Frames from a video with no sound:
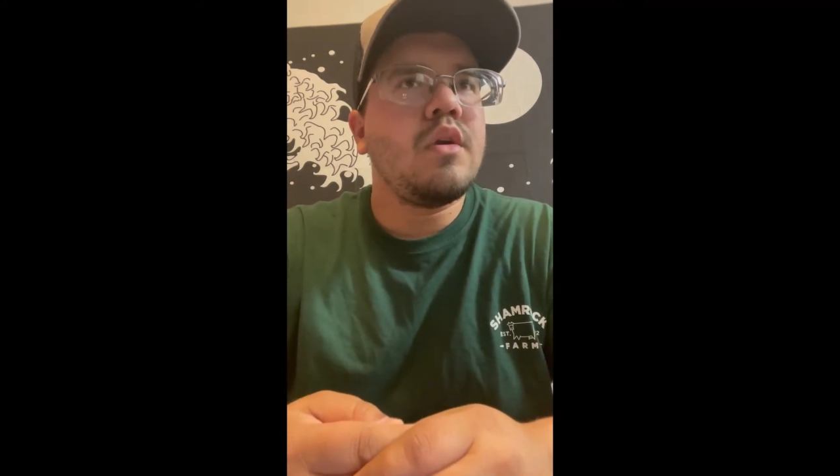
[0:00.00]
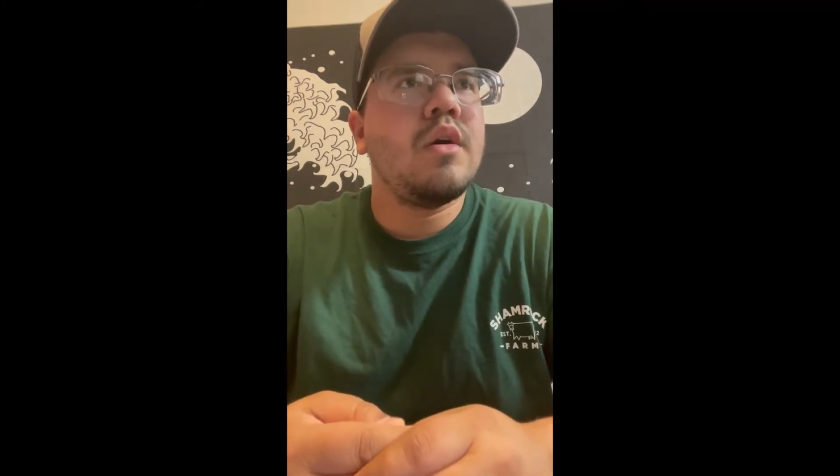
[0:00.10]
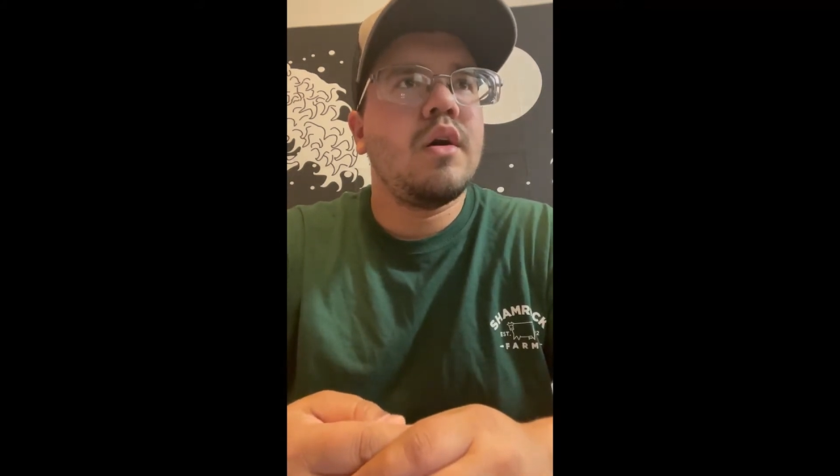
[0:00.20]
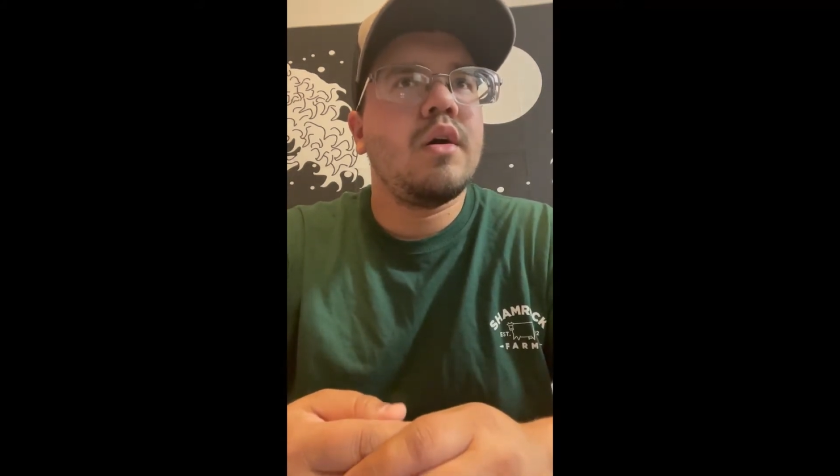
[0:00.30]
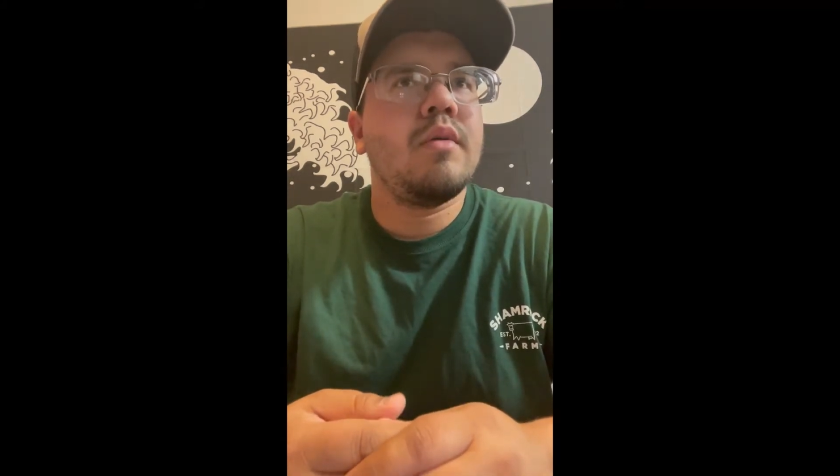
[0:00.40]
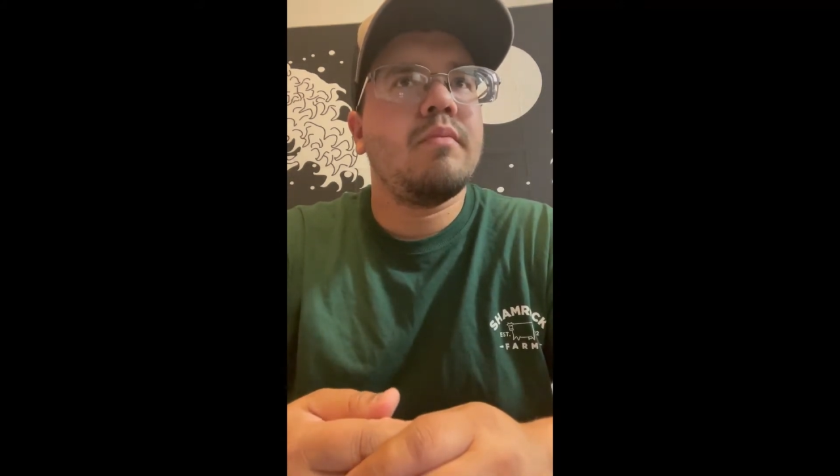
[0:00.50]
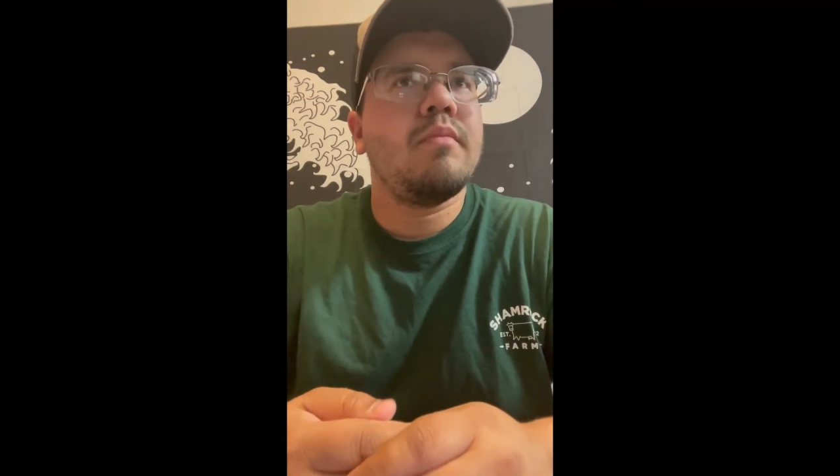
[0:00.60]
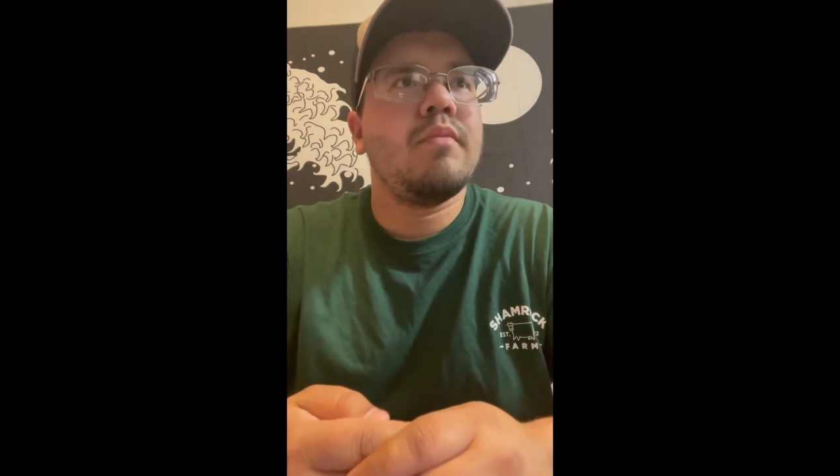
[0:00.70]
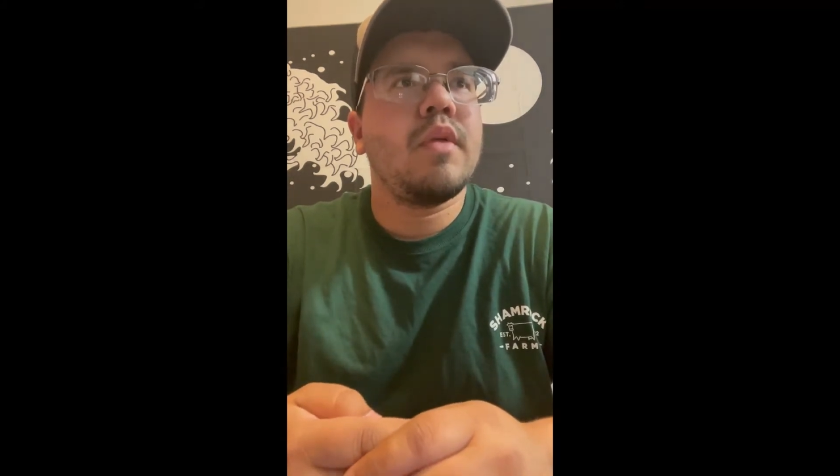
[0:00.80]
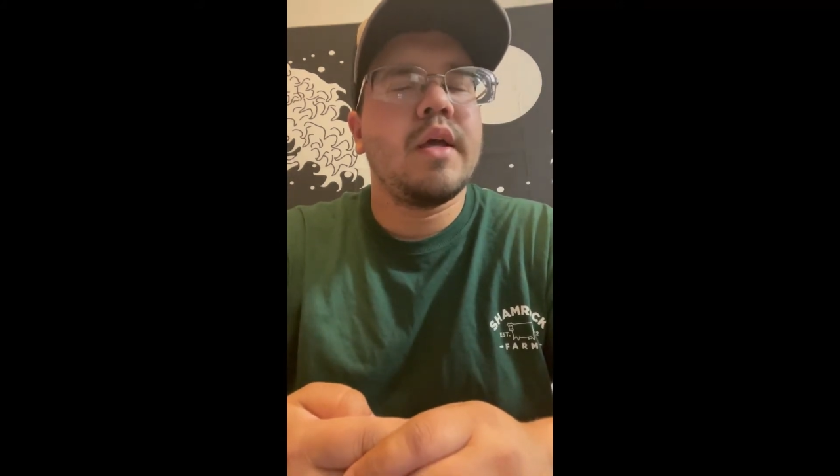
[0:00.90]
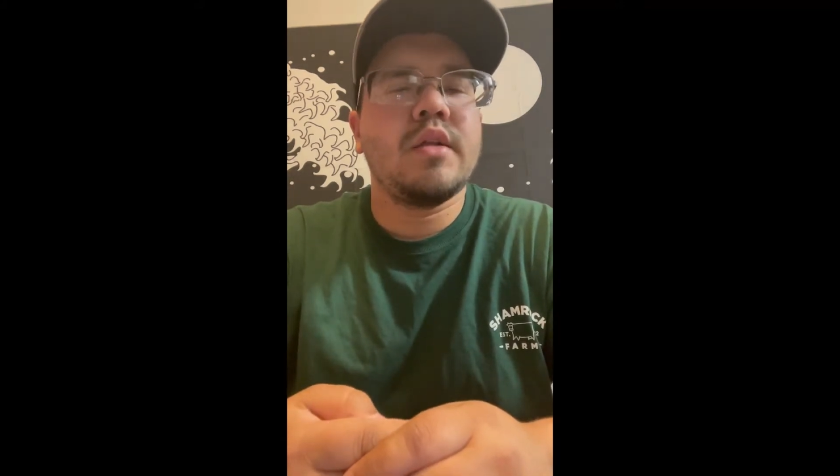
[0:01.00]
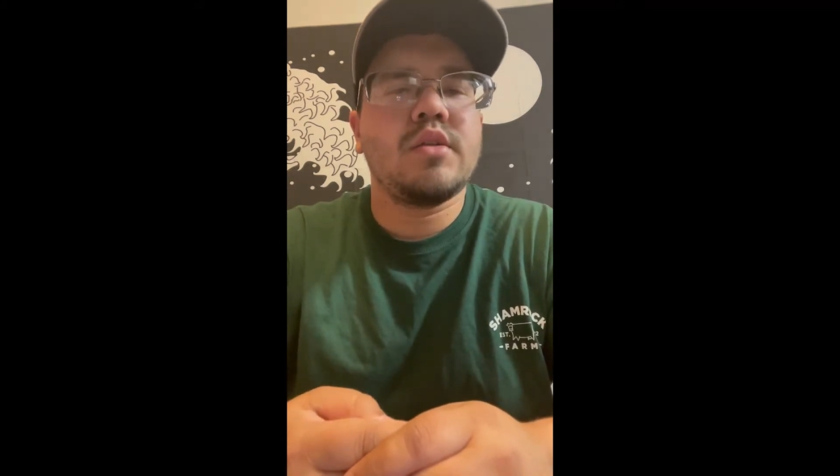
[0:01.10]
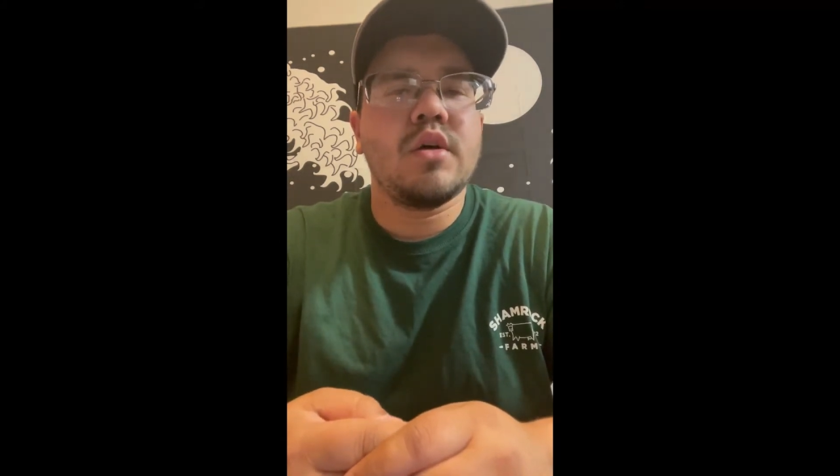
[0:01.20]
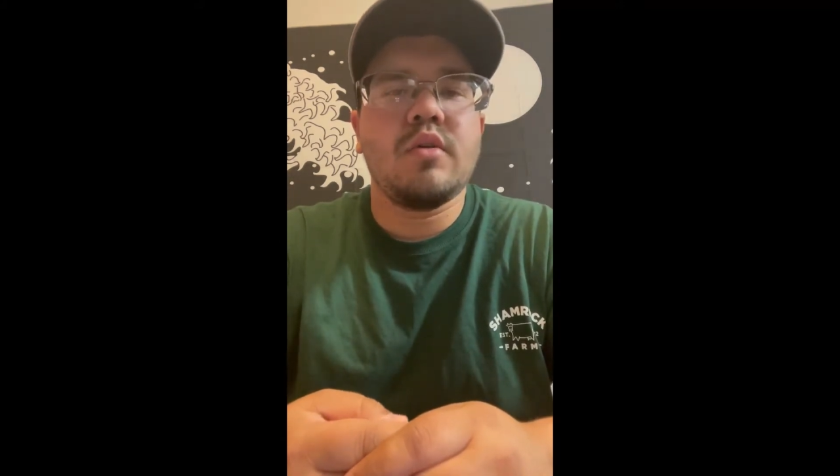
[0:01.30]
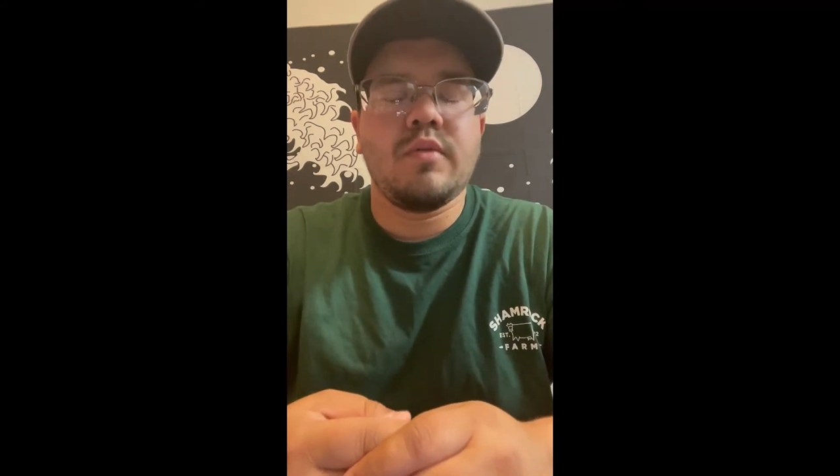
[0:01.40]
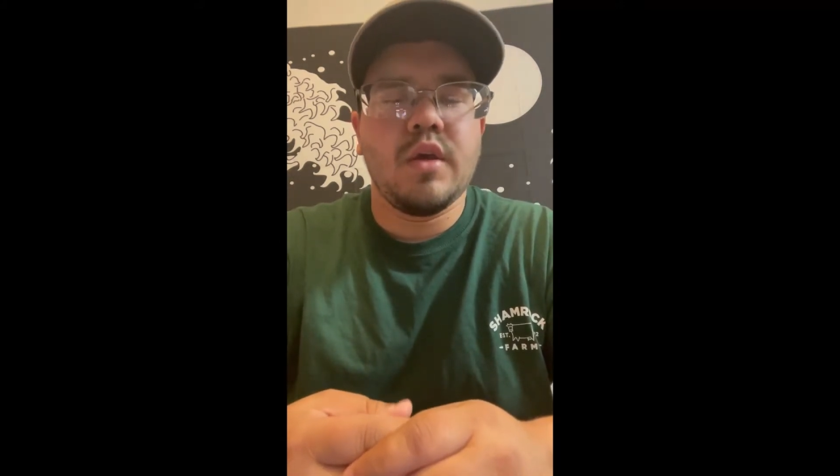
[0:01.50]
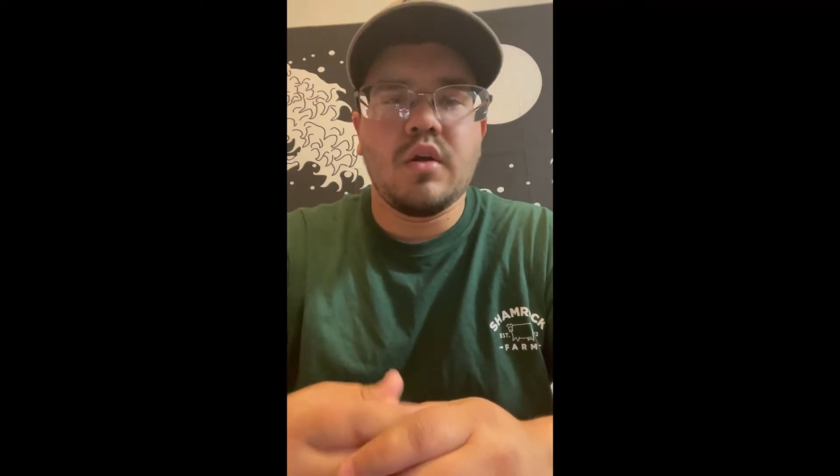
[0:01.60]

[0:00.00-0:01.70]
and so,